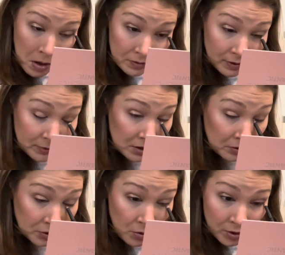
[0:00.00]
let me know
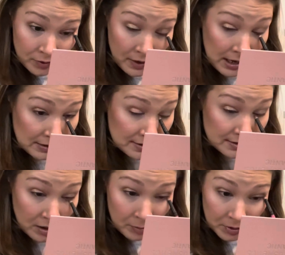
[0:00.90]
your thoughts
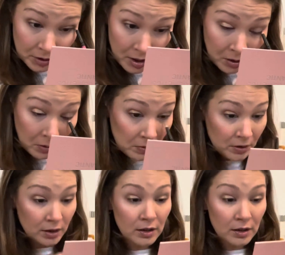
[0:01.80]
down below.